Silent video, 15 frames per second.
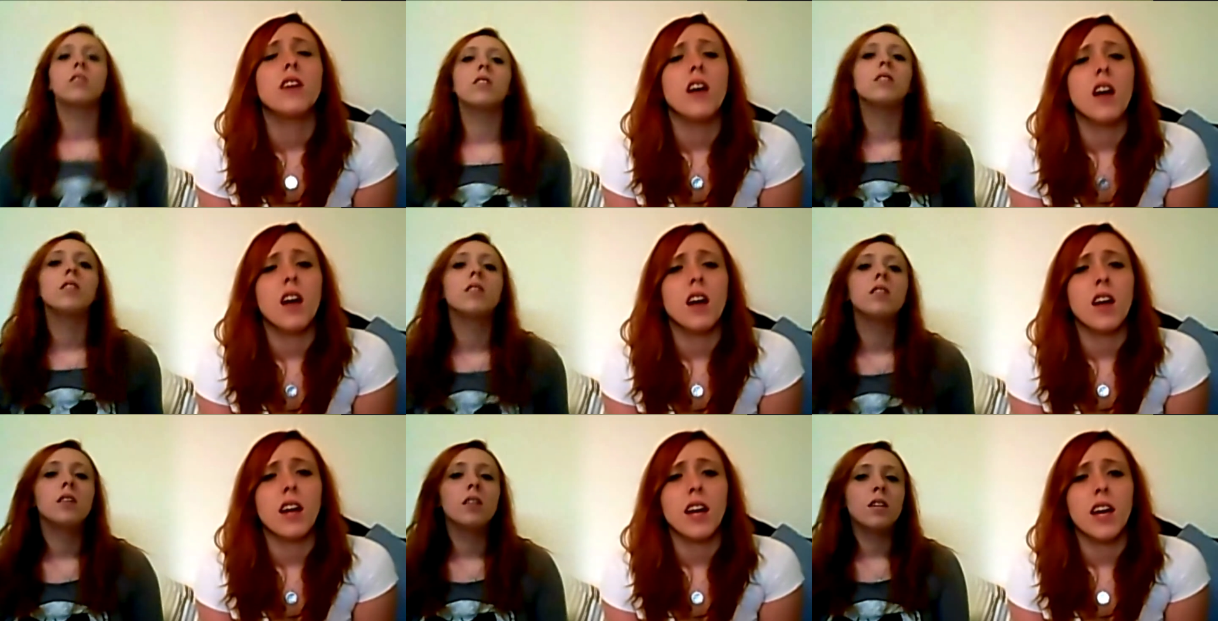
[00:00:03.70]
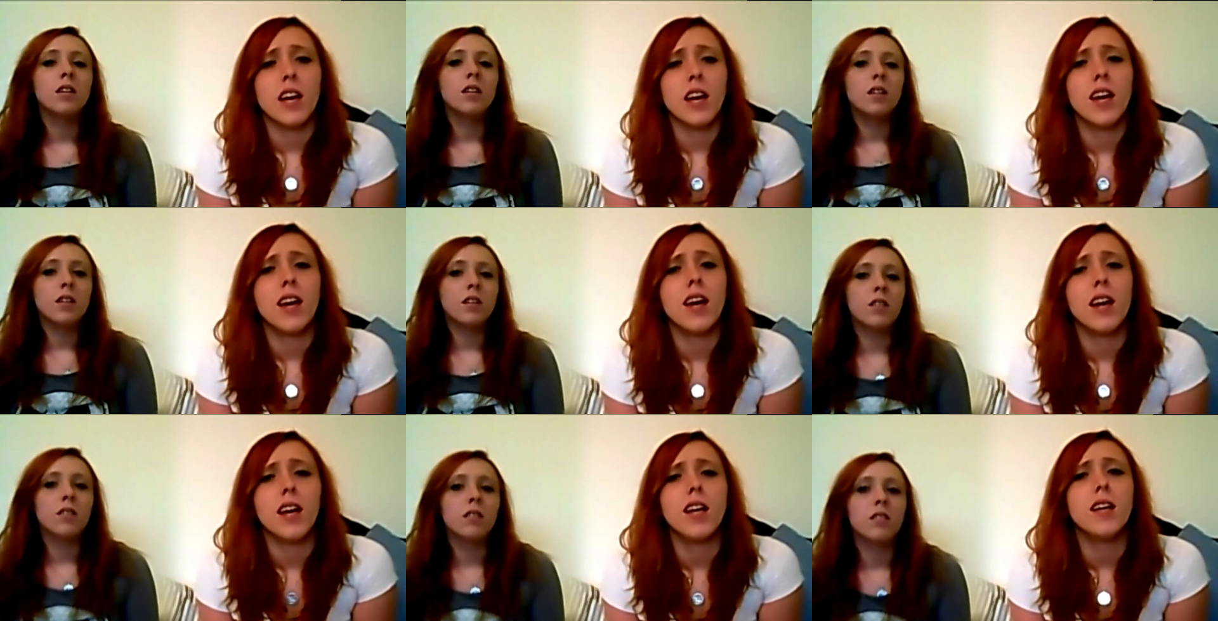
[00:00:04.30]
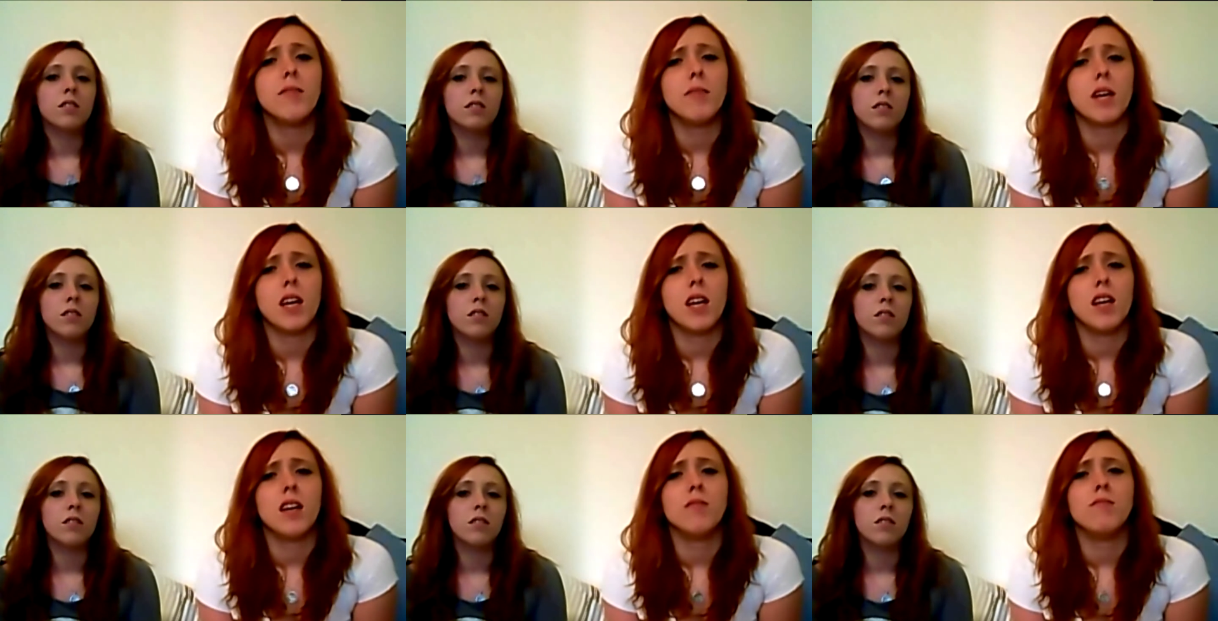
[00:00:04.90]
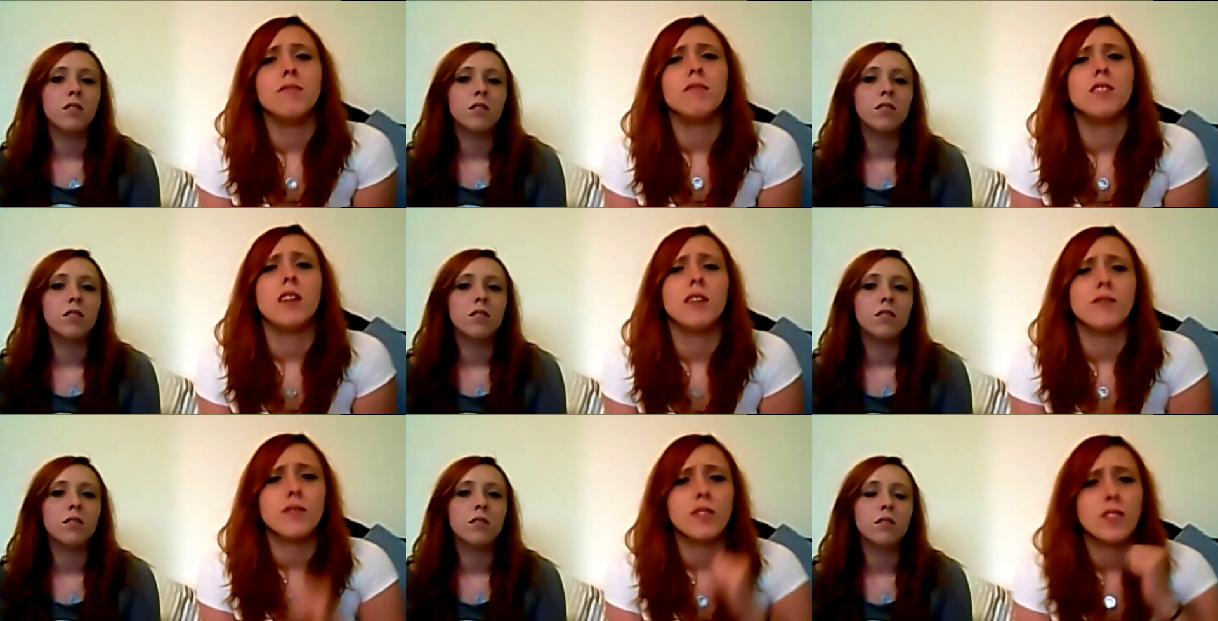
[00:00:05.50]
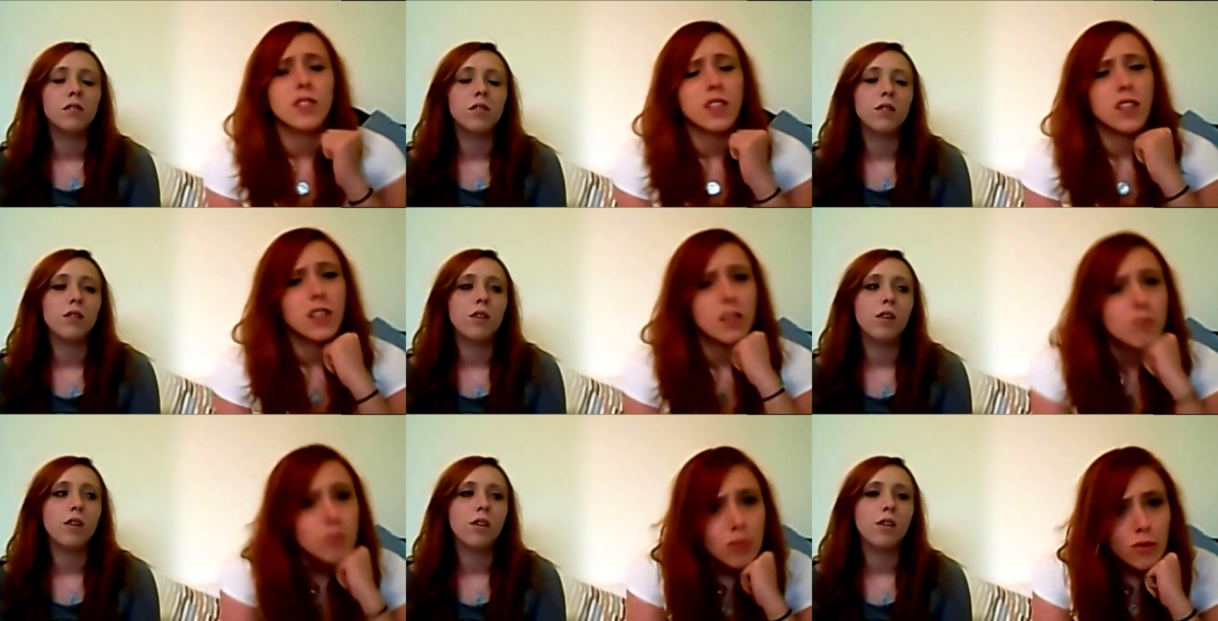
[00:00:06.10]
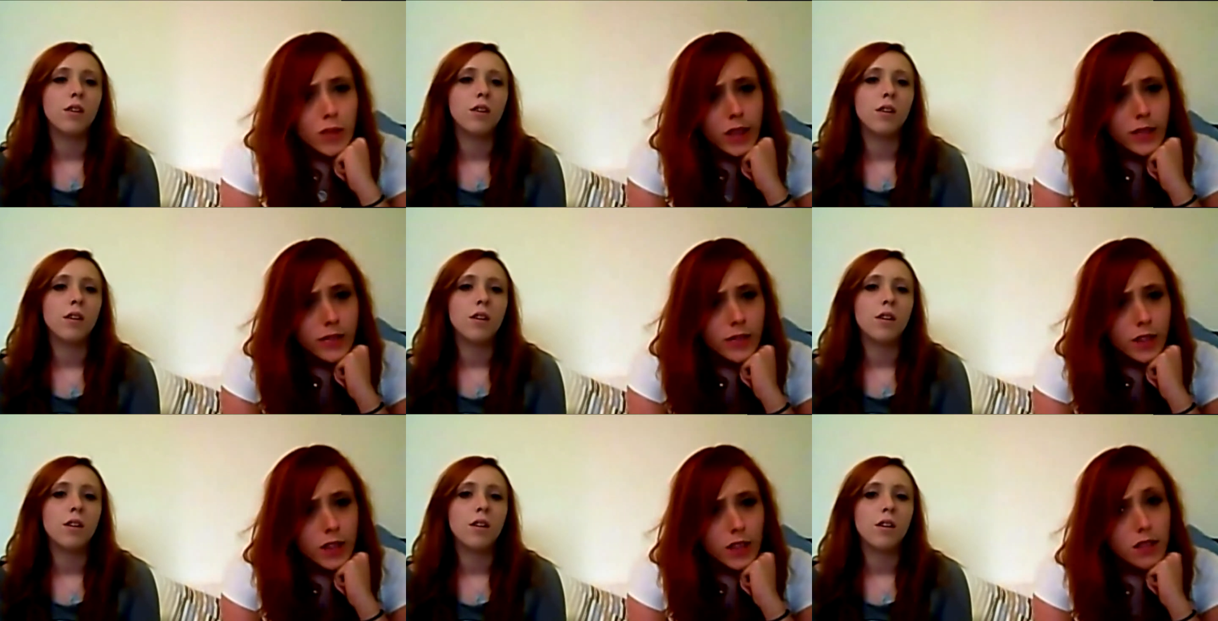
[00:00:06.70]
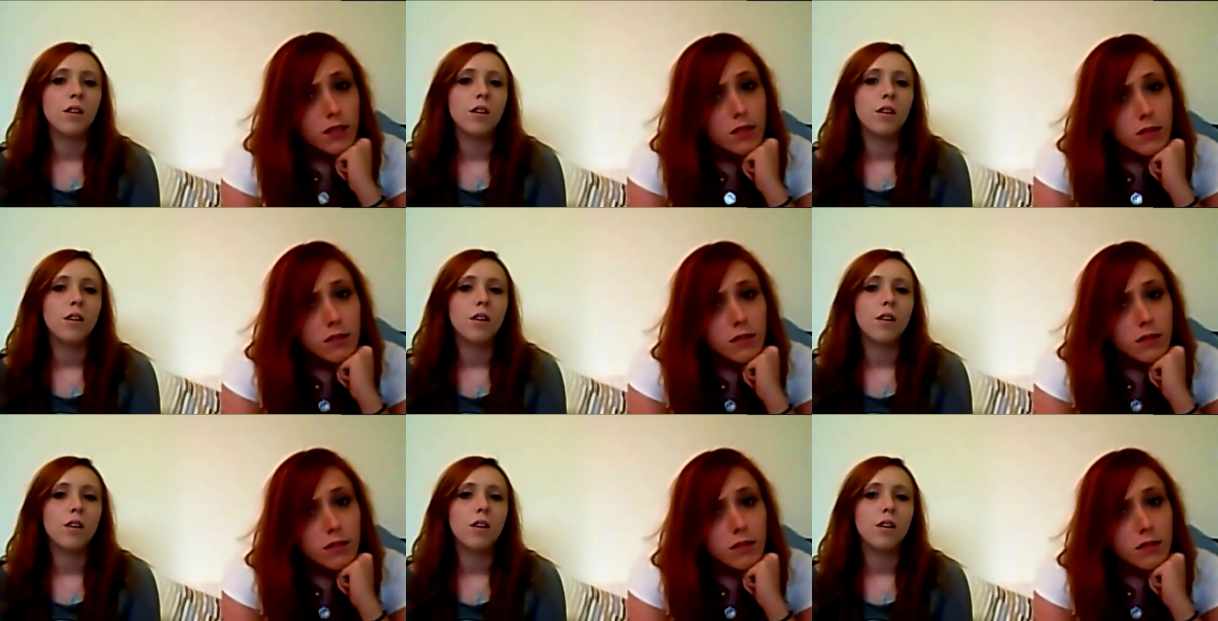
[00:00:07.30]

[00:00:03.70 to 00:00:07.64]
Speaker 1: God, I hate men. I'm never gonna get a boyfriend.